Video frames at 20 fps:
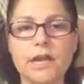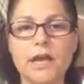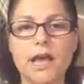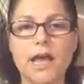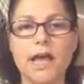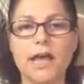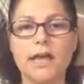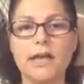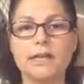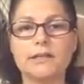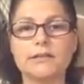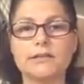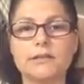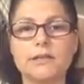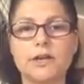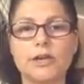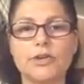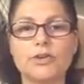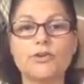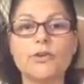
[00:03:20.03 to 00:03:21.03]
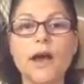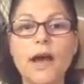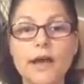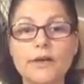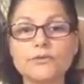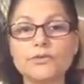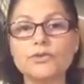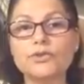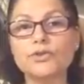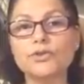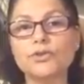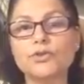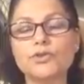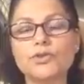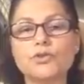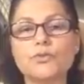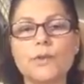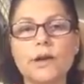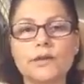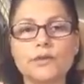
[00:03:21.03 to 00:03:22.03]
and you have to choose
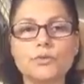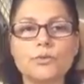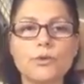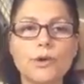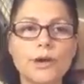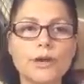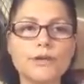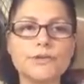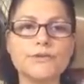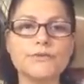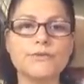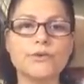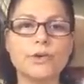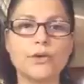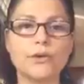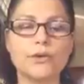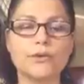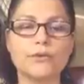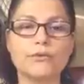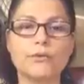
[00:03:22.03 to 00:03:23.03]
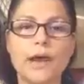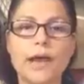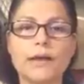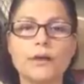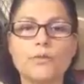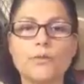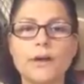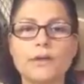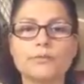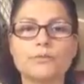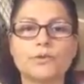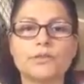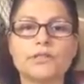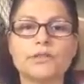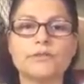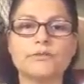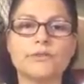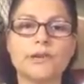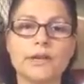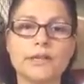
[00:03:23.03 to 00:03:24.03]
what works for you and what
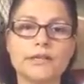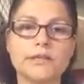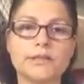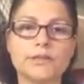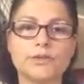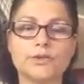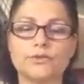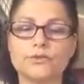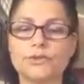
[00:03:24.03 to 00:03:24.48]
motivates you.